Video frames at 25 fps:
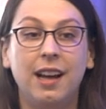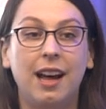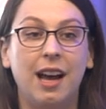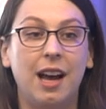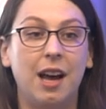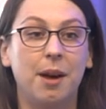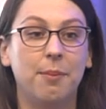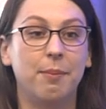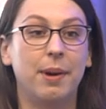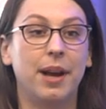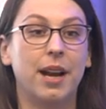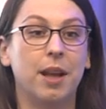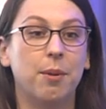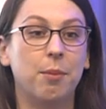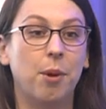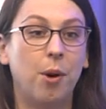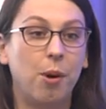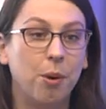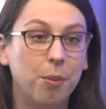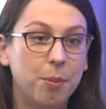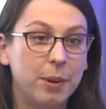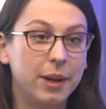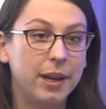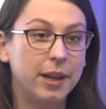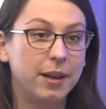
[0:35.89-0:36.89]
Um, and I'm
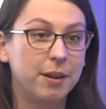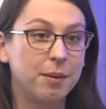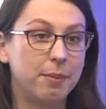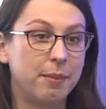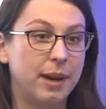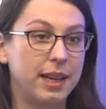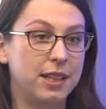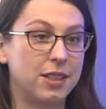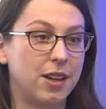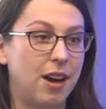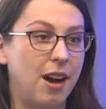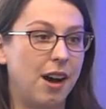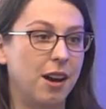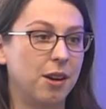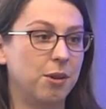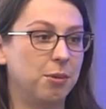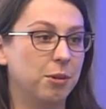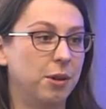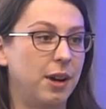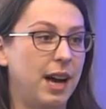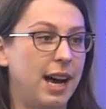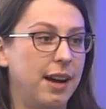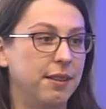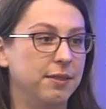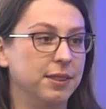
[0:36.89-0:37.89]
hoping my talk
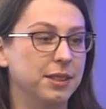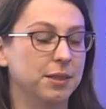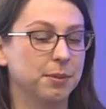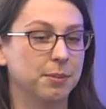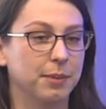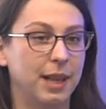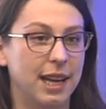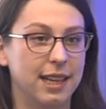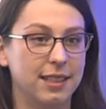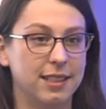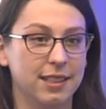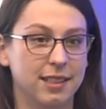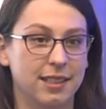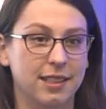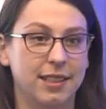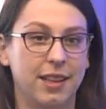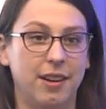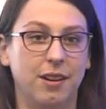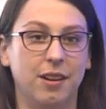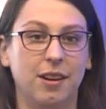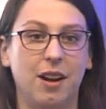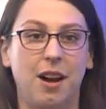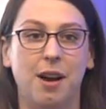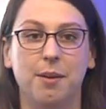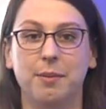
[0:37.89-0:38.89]
will have some lessons
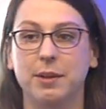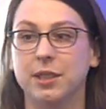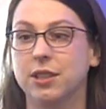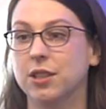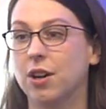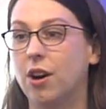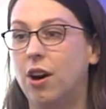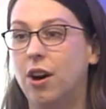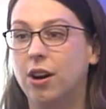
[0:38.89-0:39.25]
that are common to